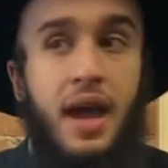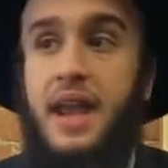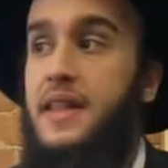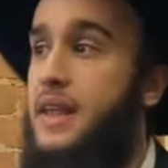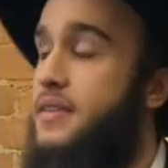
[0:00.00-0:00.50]

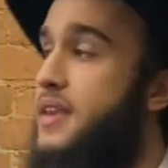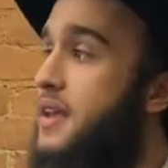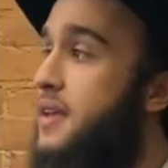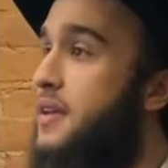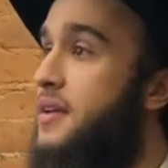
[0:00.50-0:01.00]
And they
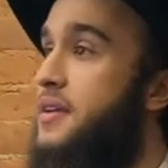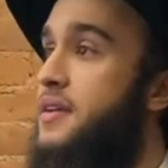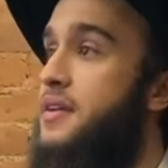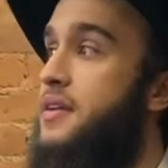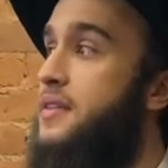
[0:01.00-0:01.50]
see
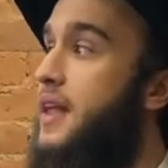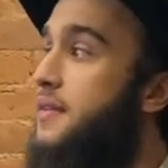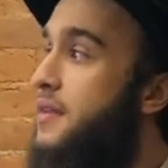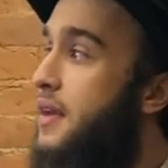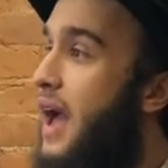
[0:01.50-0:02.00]
that
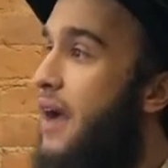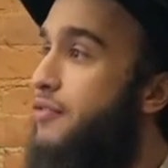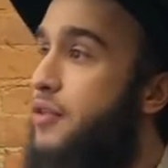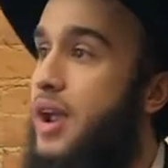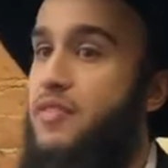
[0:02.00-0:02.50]

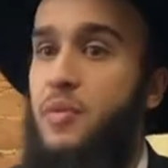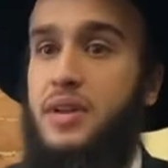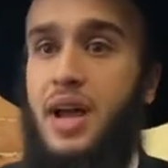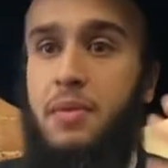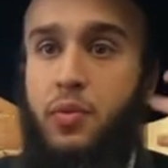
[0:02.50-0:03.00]
after everyone
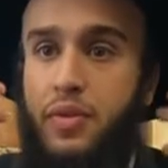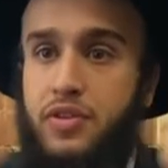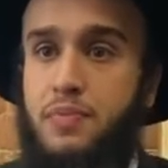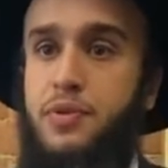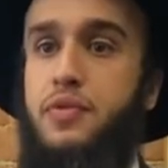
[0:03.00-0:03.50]
coming with
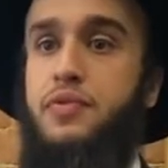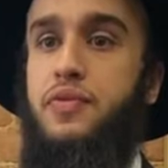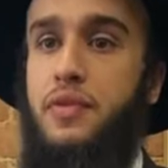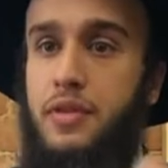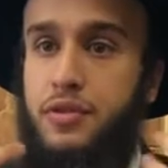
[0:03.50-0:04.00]
such a
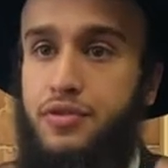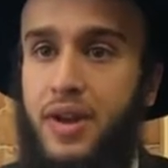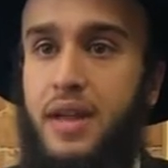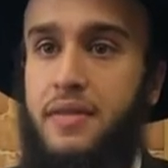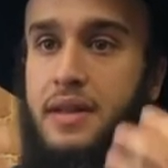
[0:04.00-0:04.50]
beautiful
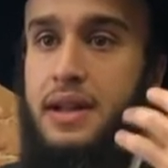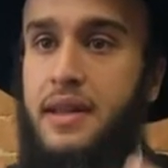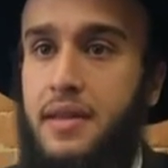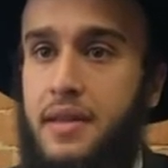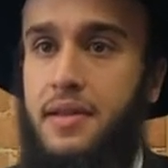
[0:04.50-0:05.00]
dress,
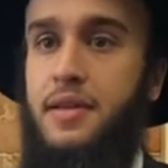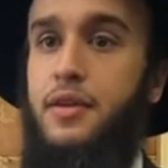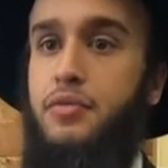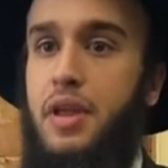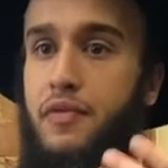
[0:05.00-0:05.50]
clean,
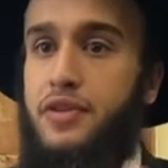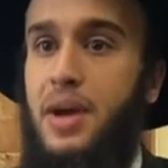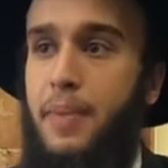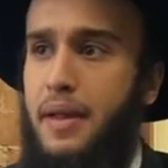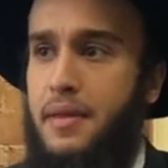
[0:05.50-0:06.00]
ready for
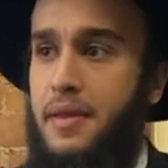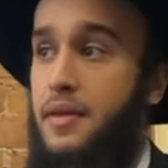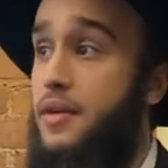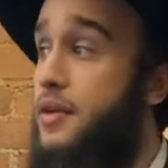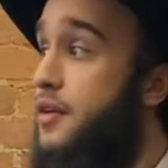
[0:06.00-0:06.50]
Shabbat,
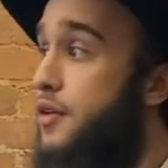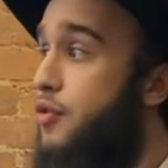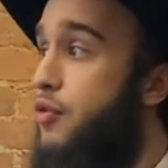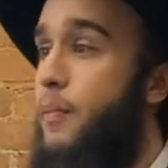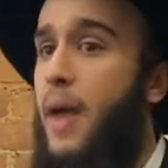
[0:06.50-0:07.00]

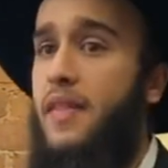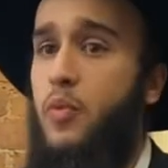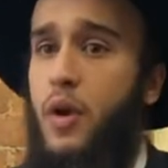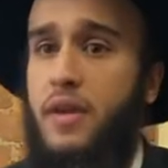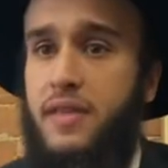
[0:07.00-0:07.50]
there's a man
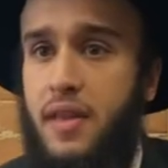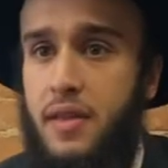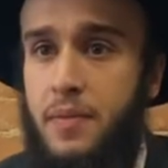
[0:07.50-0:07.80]
that walks in.